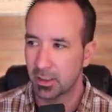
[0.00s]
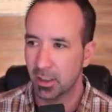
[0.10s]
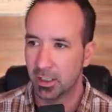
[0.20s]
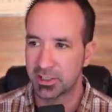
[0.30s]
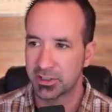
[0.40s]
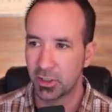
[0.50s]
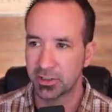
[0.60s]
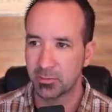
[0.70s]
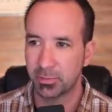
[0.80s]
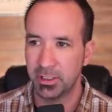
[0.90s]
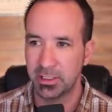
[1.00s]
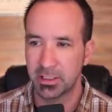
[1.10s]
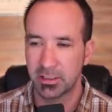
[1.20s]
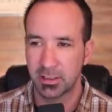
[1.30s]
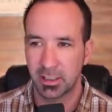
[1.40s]
Uninstall is complete.
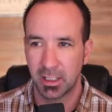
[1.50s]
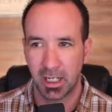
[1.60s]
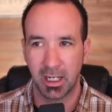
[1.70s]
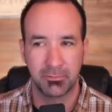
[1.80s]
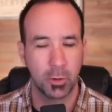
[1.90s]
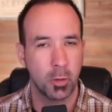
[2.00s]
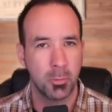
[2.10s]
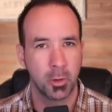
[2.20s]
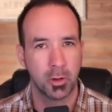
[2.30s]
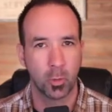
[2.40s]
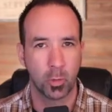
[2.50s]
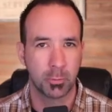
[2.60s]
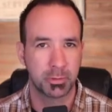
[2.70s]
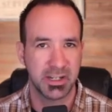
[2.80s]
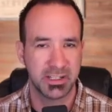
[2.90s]
I have no more
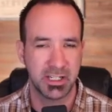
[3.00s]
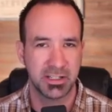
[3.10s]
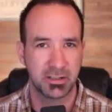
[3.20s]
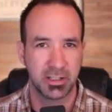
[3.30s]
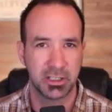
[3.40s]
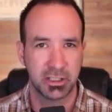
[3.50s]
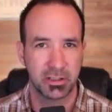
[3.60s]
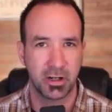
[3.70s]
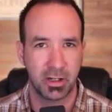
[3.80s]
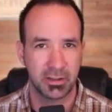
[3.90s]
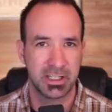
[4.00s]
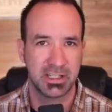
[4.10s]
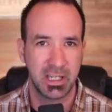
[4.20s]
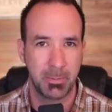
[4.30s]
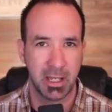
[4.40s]
WordPress installation on the
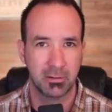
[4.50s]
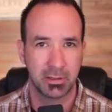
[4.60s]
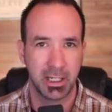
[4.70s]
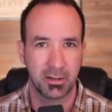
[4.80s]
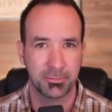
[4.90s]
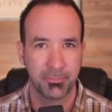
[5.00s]
cPanel account.